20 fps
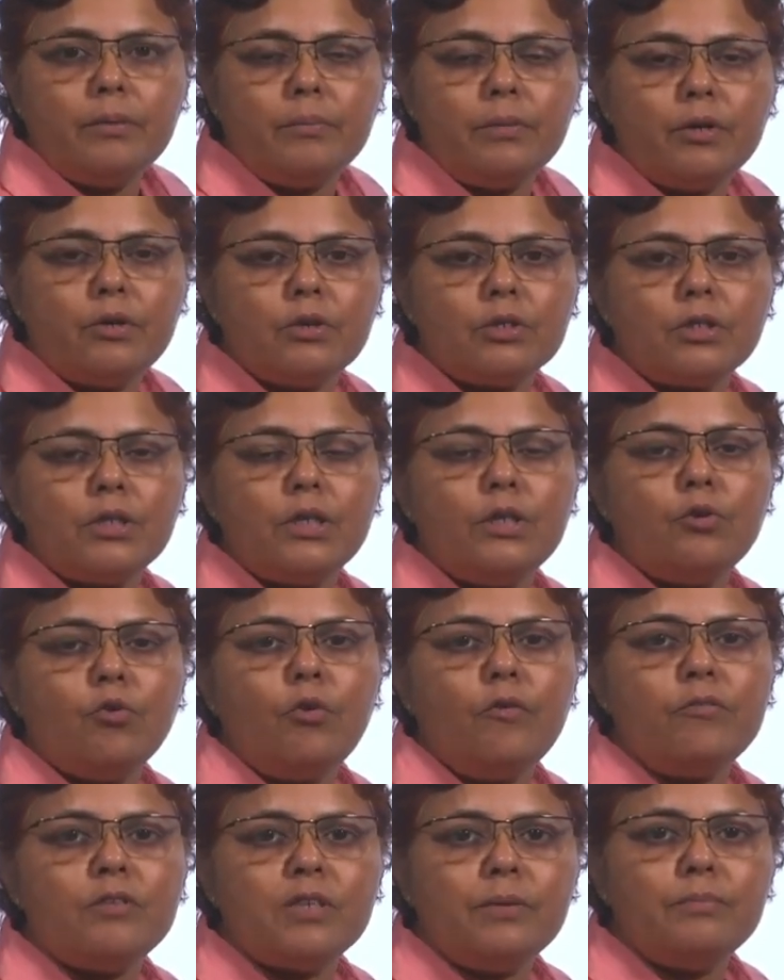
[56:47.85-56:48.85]
because they
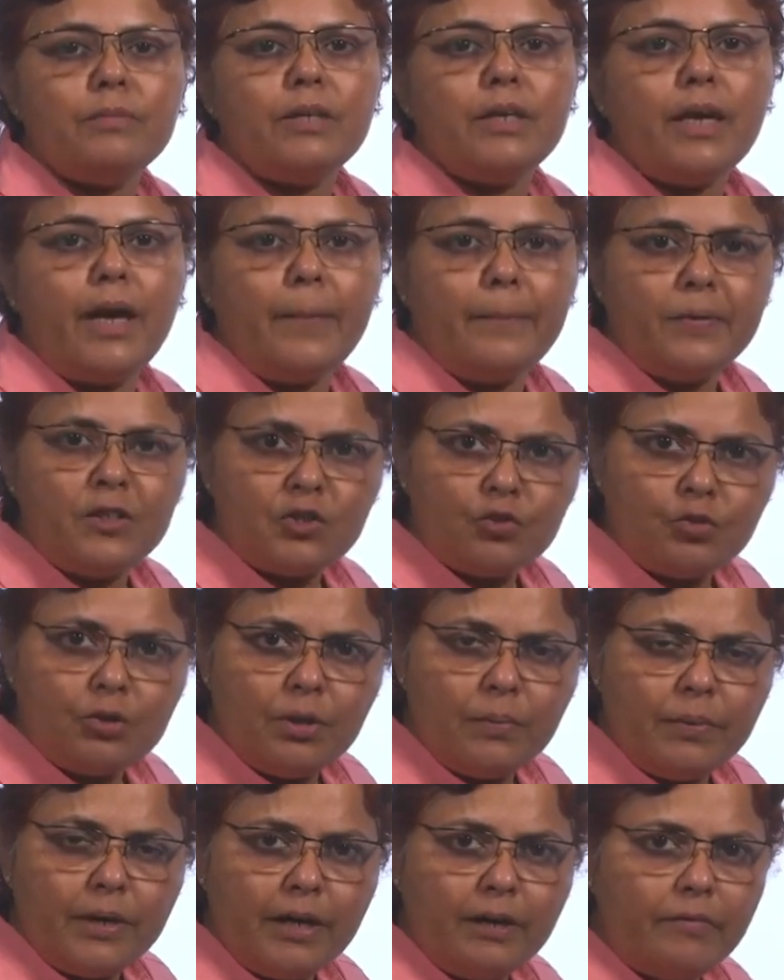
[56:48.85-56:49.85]
know if something happens to the
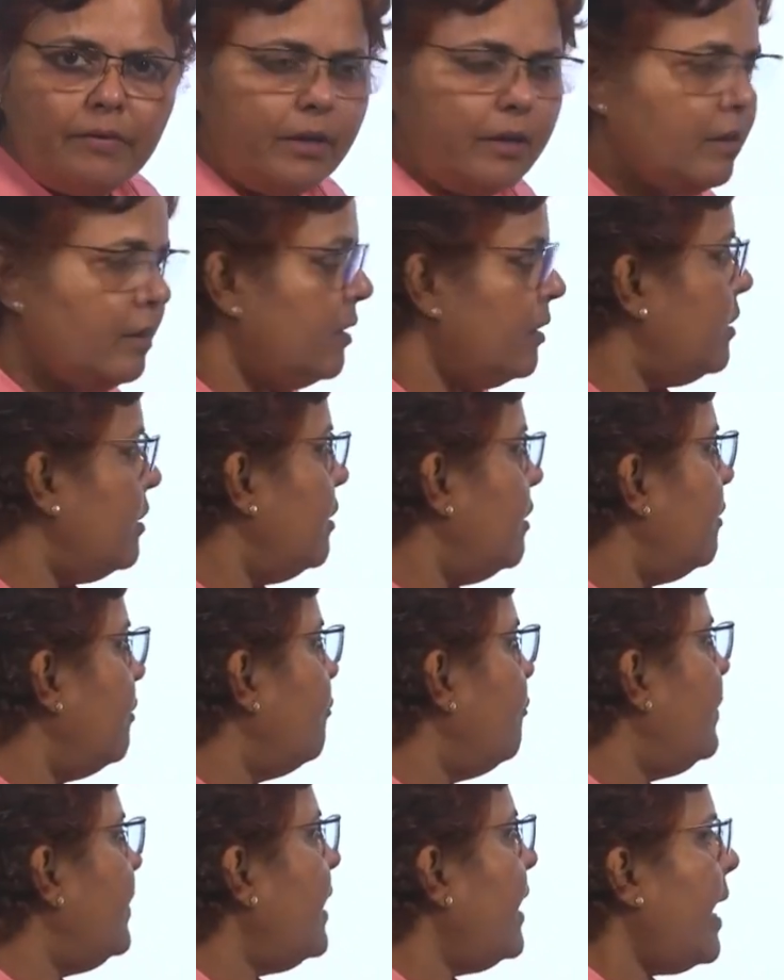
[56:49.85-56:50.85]
breadwinner,
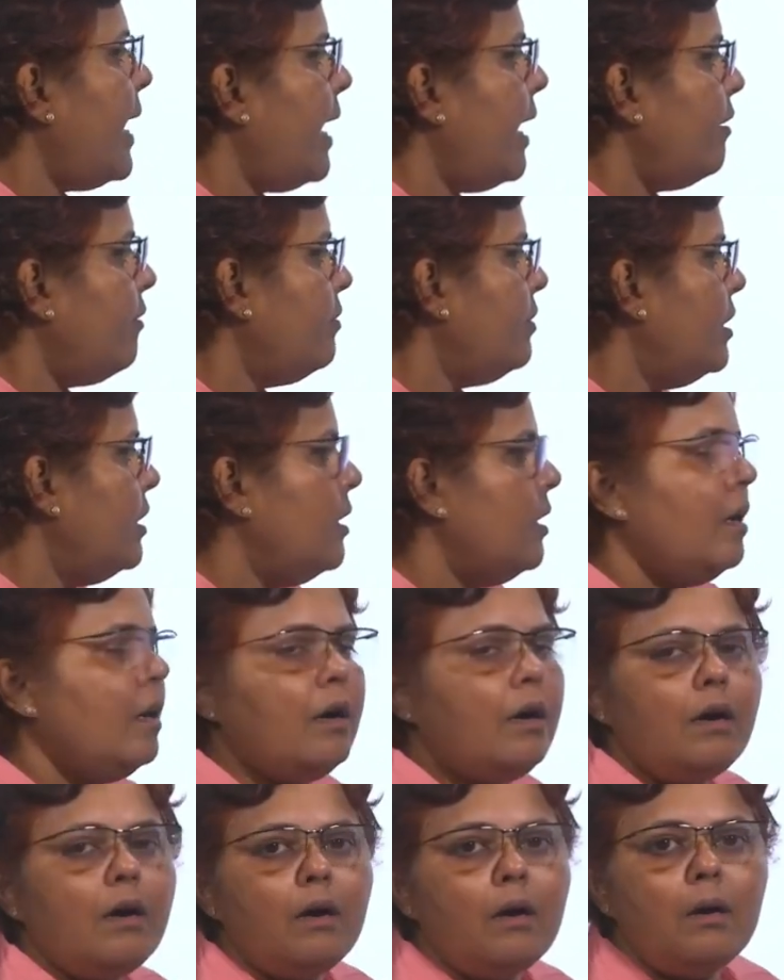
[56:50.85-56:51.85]
we have
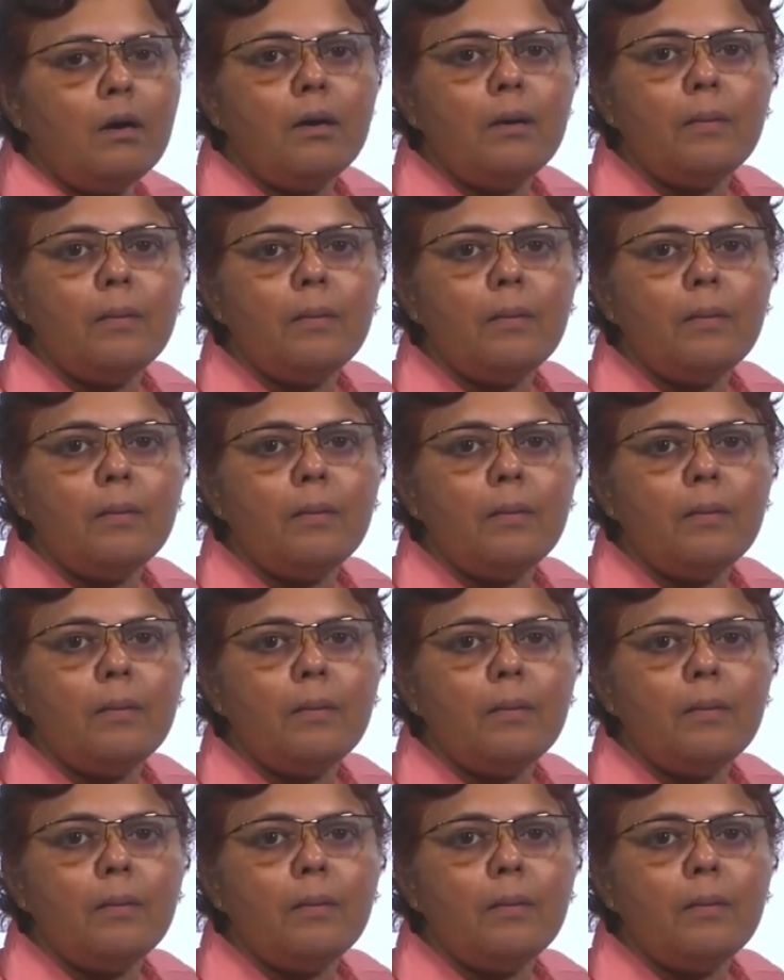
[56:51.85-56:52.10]
a